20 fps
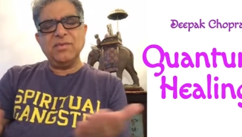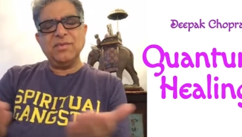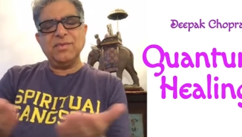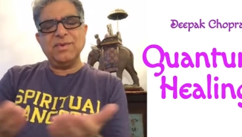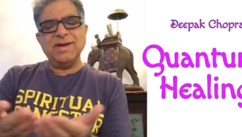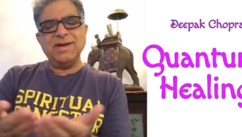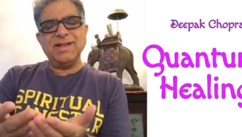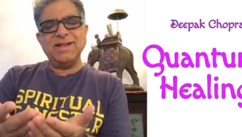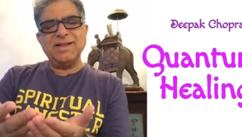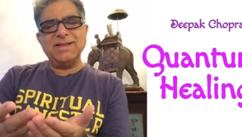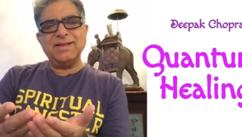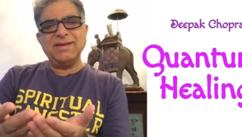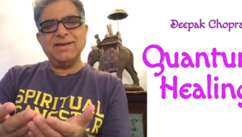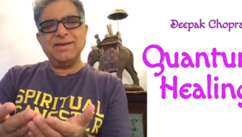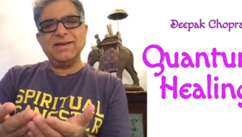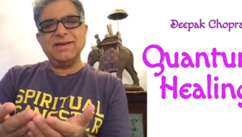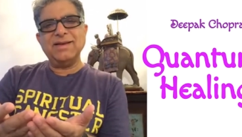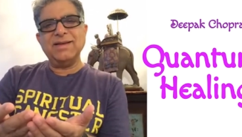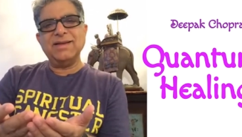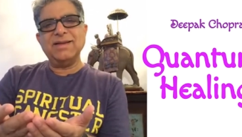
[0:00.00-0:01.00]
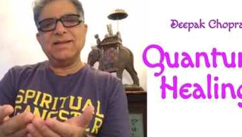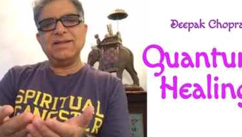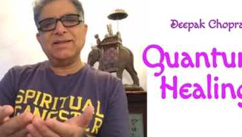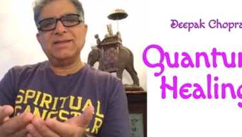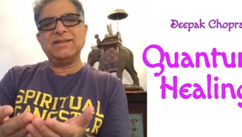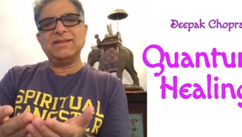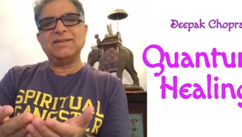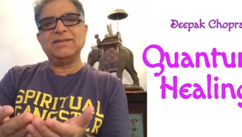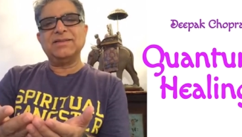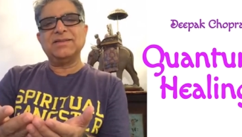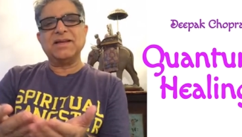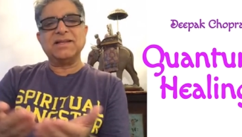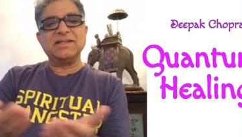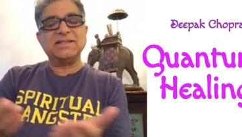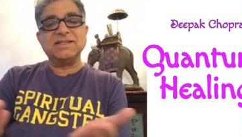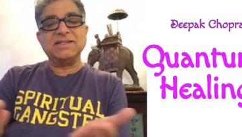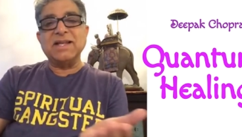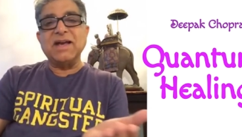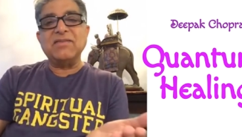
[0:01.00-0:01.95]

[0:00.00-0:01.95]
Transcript: Well, it doesn't